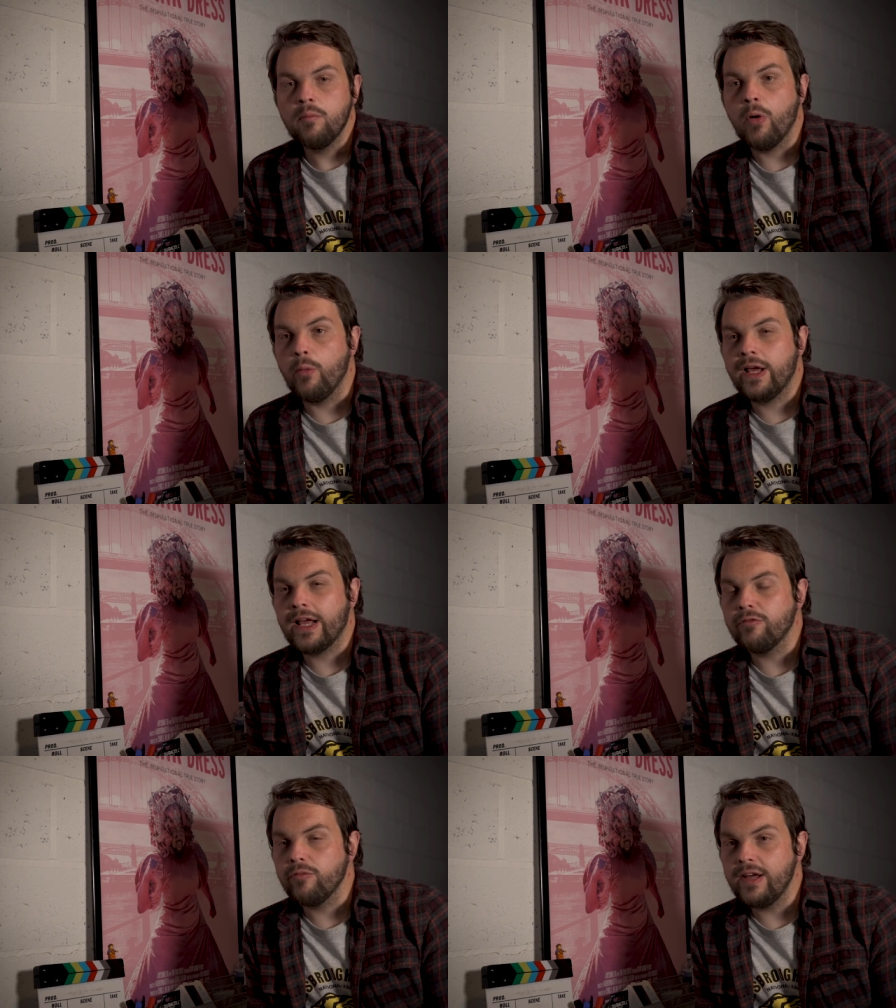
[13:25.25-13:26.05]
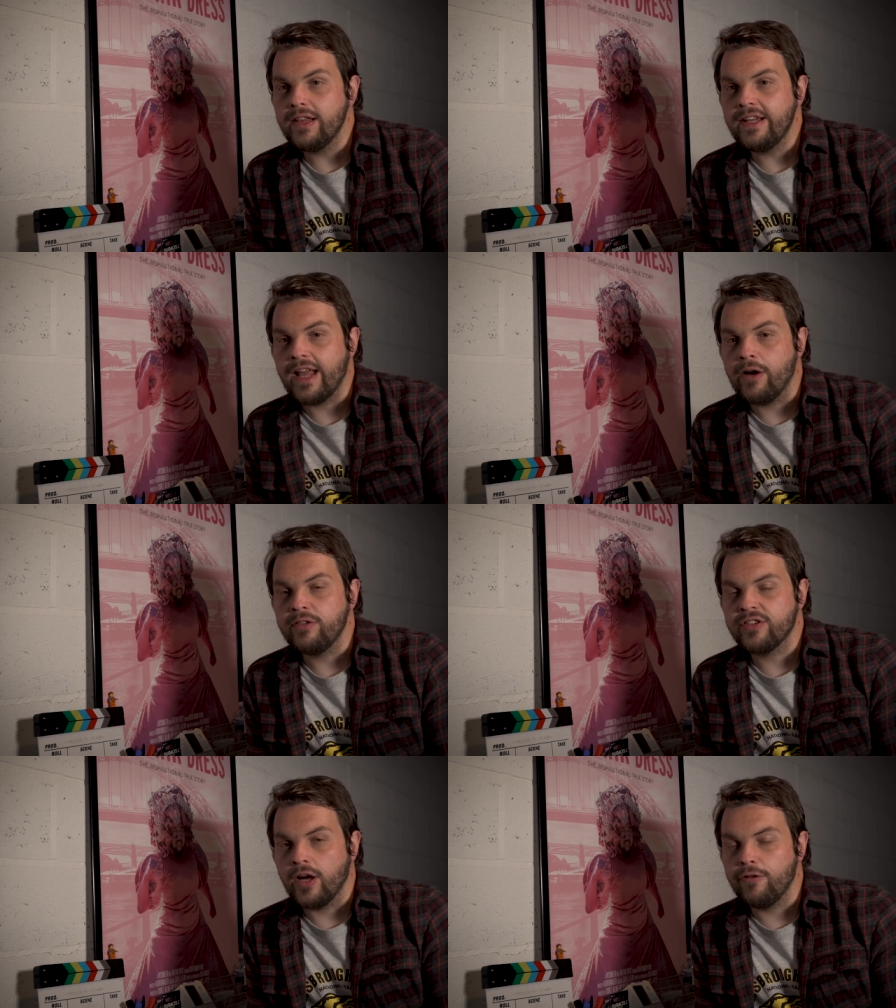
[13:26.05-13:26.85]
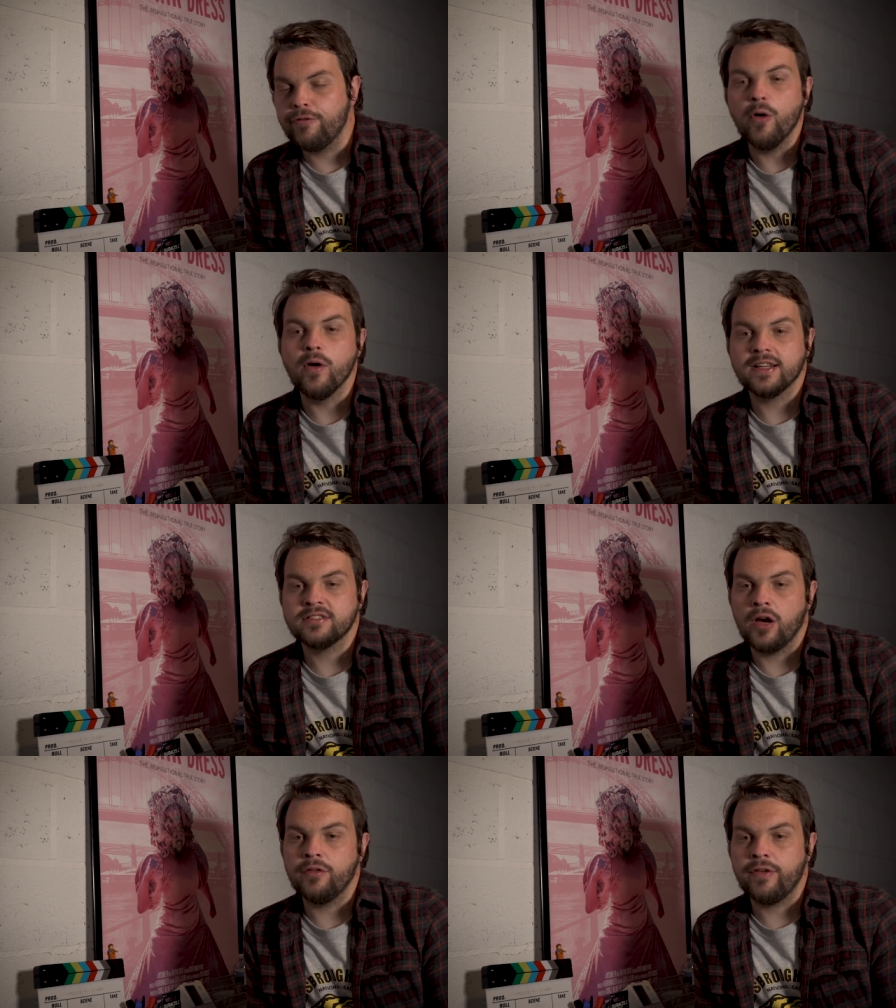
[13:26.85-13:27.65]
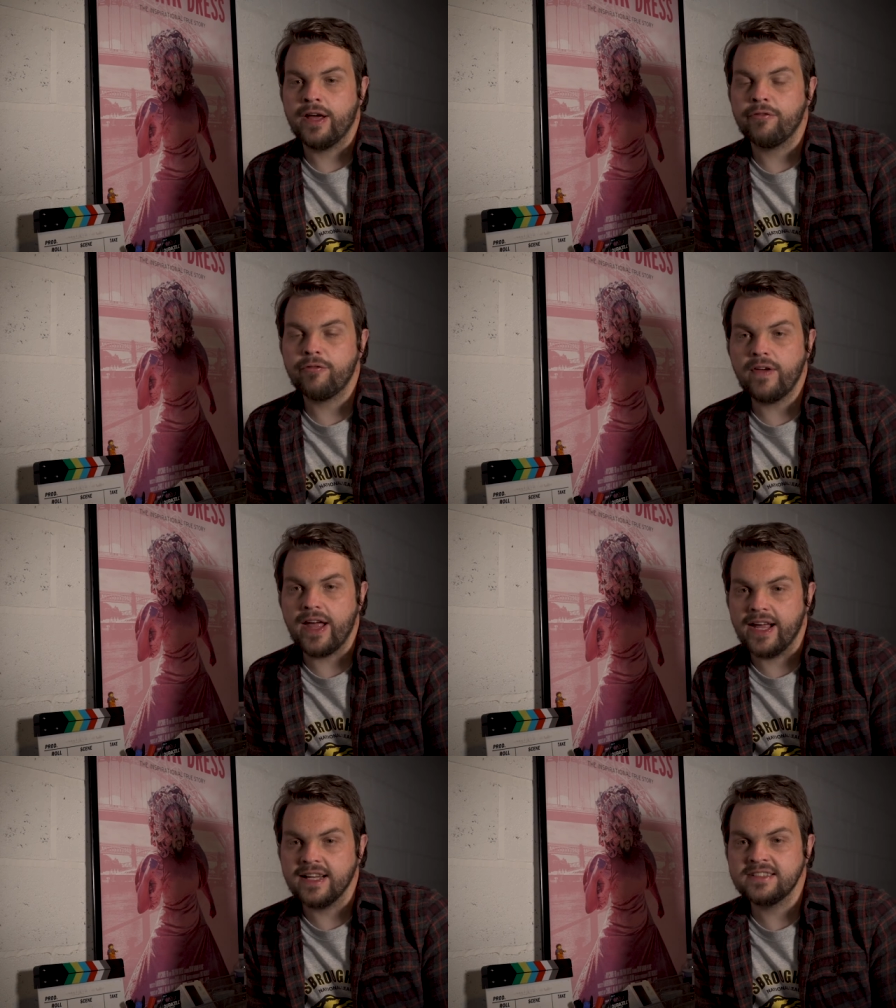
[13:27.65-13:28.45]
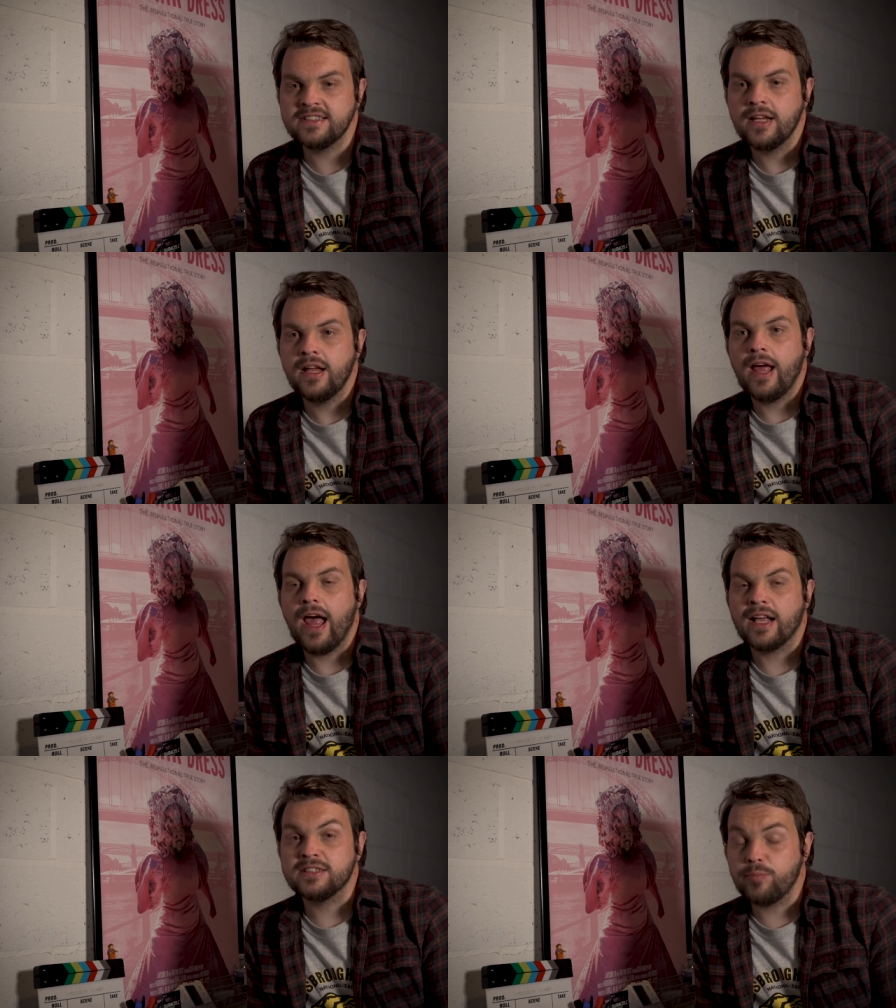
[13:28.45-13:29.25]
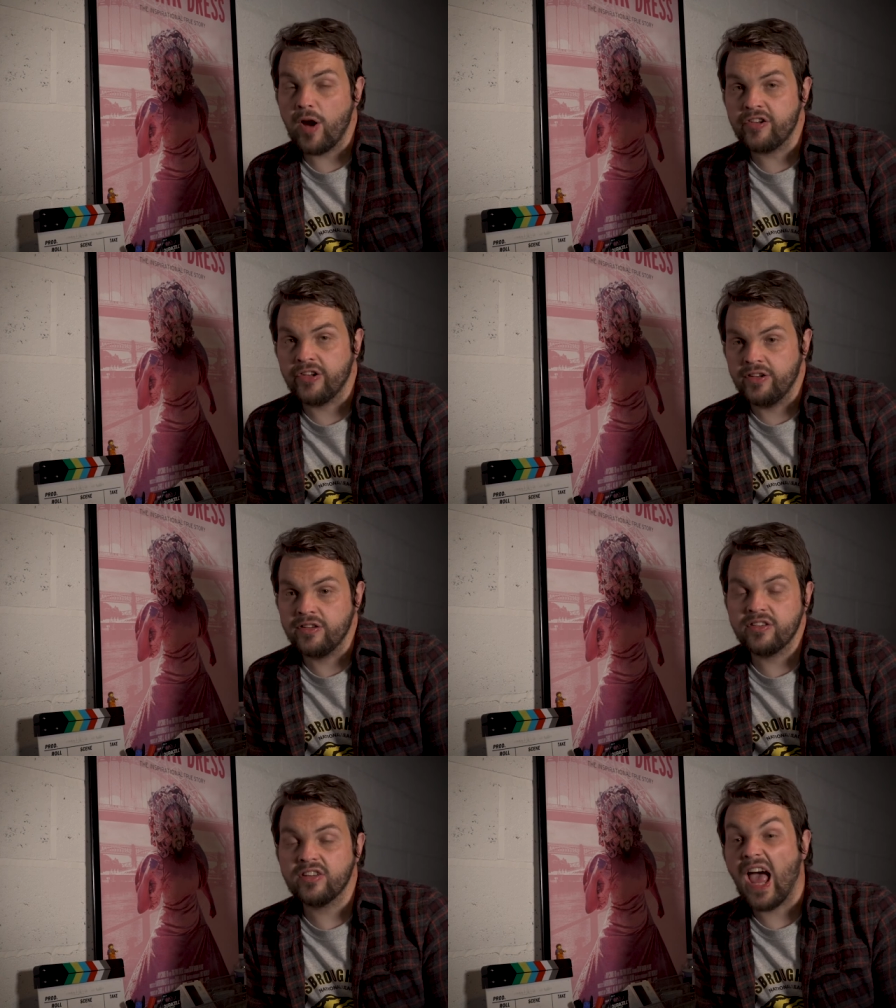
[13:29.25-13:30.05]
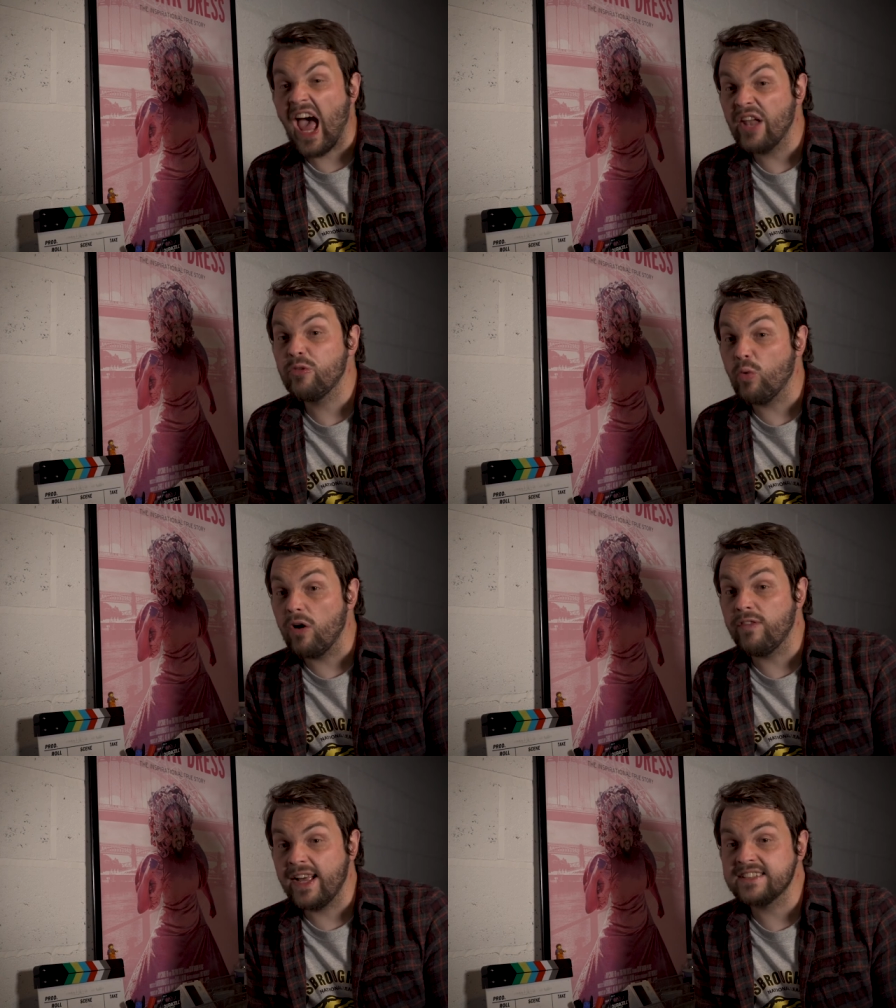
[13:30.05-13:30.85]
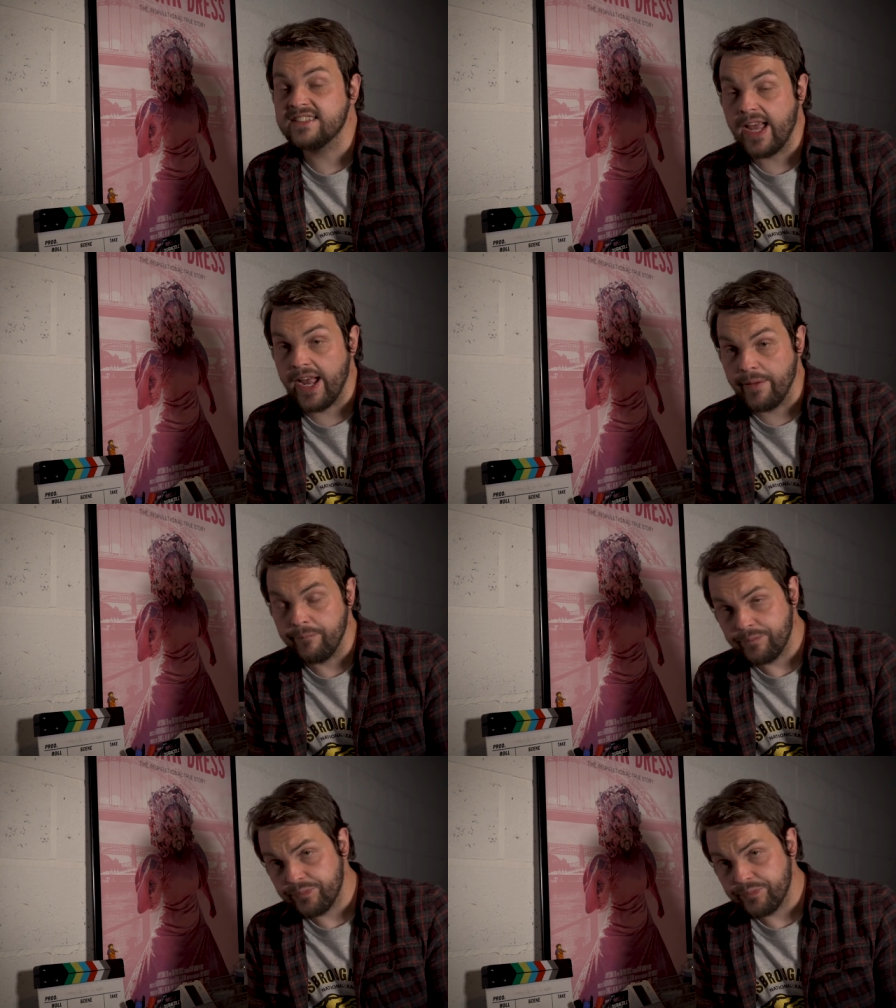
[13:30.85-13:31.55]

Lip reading: but we can really now start to focus on their face, expressions, and what they're saying.